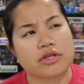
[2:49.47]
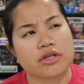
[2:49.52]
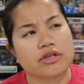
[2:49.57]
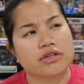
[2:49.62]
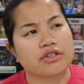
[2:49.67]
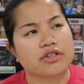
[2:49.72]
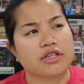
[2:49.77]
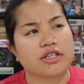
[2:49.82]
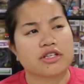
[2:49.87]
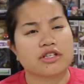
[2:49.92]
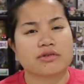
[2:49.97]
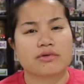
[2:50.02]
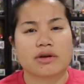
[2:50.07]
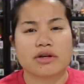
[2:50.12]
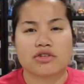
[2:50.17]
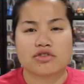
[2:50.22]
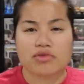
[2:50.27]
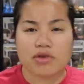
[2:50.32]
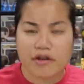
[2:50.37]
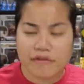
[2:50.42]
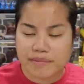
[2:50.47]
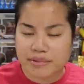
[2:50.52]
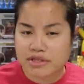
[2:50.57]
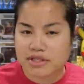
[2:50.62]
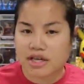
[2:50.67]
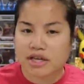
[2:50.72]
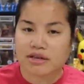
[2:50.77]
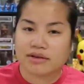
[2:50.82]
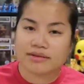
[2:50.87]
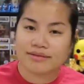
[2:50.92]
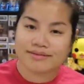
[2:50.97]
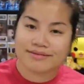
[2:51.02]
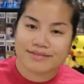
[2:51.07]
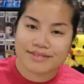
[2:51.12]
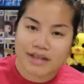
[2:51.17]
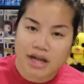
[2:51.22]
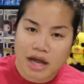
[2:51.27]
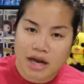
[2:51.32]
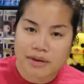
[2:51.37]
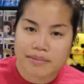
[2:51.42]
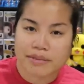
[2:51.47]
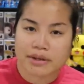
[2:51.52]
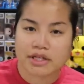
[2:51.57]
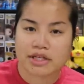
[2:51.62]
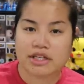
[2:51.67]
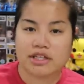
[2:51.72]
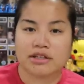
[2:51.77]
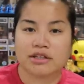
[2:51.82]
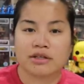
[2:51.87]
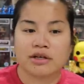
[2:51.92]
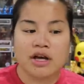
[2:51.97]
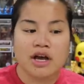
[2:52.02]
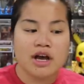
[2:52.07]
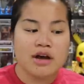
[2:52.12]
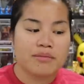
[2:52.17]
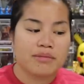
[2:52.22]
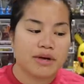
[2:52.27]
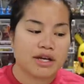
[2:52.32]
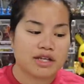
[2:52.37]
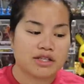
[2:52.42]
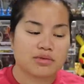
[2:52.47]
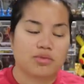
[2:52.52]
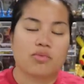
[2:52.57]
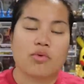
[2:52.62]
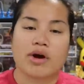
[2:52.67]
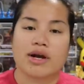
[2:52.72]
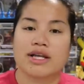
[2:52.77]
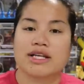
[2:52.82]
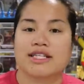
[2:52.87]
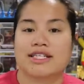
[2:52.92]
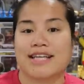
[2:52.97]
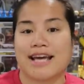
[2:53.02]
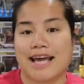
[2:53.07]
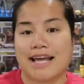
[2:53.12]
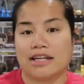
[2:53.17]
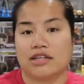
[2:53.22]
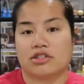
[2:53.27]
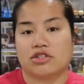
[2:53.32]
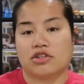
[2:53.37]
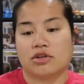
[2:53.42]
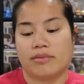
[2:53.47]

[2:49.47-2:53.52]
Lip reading: Usually it's around 12%. Not a big deal, but it's 1 in 10.